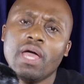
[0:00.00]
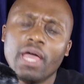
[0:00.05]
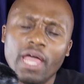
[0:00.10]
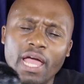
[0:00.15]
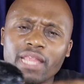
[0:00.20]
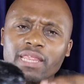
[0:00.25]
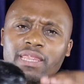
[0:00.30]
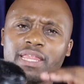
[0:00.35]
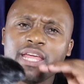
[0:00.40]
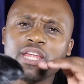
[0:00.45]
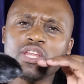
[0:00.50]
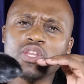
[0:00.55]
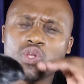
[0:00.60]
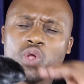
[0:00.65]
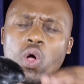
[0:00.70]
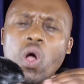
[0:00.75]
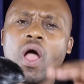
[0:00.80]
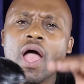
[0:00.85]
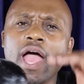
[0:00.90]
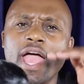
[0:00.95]
and they
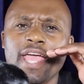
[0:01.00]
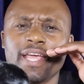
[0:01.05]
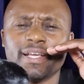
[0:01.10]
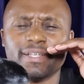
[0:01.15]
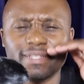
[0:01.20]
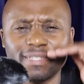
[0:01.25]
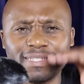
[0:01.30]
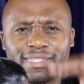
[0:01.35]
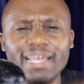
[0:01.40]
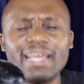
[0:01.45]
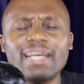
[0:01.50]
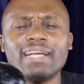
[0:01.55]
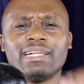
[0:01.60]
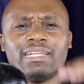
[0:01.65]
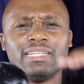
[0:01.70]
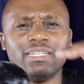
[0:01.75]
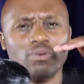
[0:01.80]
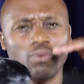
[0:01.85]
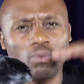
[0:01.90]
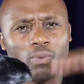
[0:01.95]
know
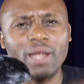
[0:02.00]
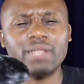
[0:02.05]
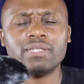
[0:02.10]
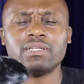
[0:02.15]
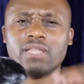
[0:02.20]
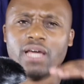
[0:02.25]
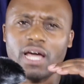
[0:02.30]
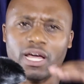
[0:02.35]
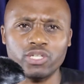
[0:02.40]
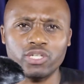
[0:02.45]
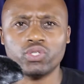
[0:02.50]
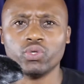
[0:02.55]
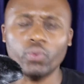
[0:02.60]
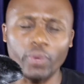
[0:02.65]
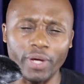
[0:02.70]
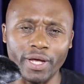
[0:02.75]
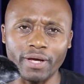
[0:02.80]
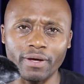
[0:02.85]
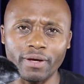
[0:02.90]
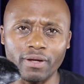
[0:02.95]
exactly what they are
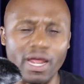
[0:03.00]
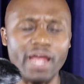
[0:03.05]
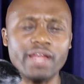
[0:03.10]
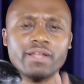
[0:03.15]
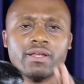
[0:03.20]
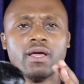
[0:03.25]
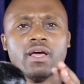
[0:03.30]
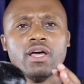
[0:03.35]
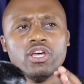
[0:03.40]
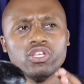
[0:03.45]
doing, right?